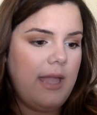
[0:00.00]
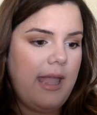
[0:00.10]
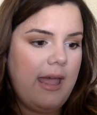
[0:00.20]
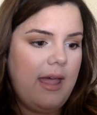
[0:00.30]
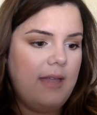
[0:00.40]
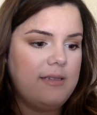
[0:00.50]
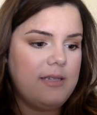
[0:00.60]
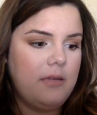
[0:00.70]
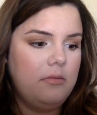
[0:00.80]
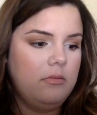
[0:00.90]

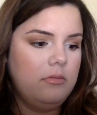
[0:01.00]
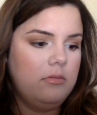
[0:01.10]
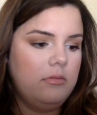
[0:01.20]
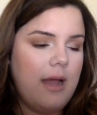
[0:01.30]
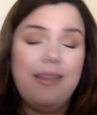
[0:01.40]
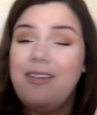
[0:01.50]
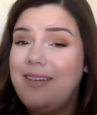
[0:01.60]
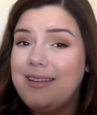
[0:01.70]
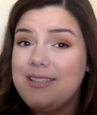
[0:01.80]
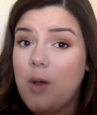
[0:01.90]
And I love it.